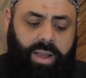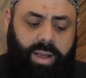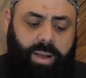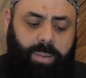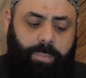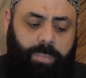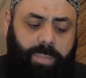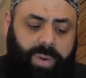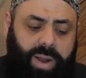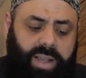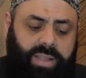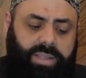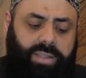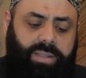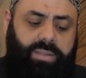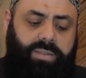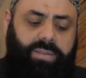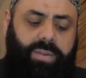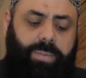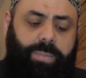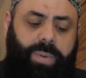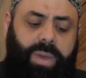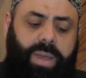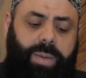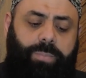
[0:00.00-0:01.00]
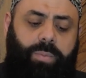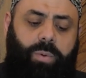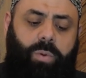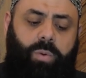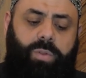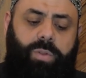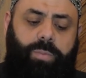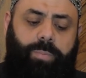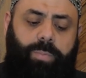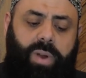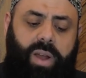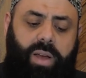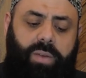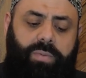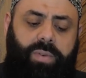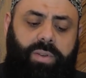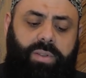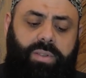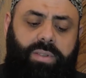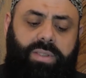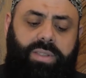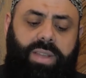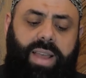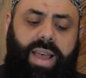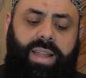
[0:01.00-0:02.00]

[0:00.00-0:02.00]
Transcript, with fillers: blessed the people with prophets